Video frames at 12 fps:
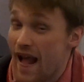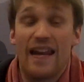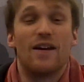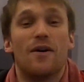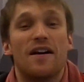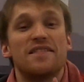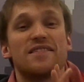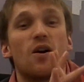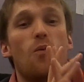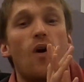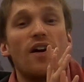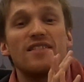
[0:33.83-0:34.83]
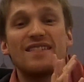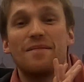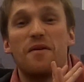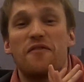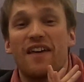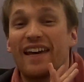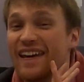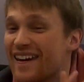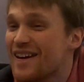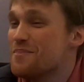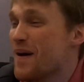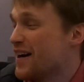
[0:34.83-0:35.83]
Anyways, so what are some of the
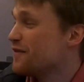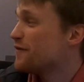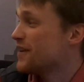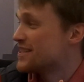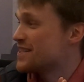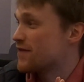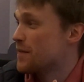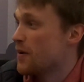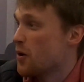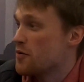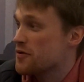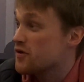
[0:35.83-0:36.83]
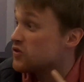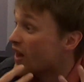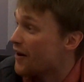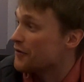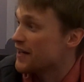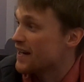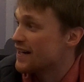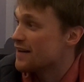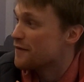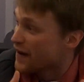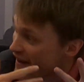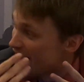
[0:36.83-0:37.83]
key benefits for both
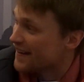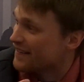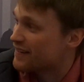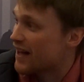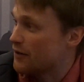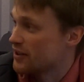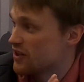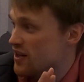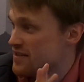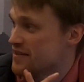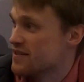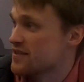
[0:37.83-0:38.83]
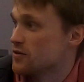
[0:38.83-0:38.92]
cloud-native and cloud-agnostic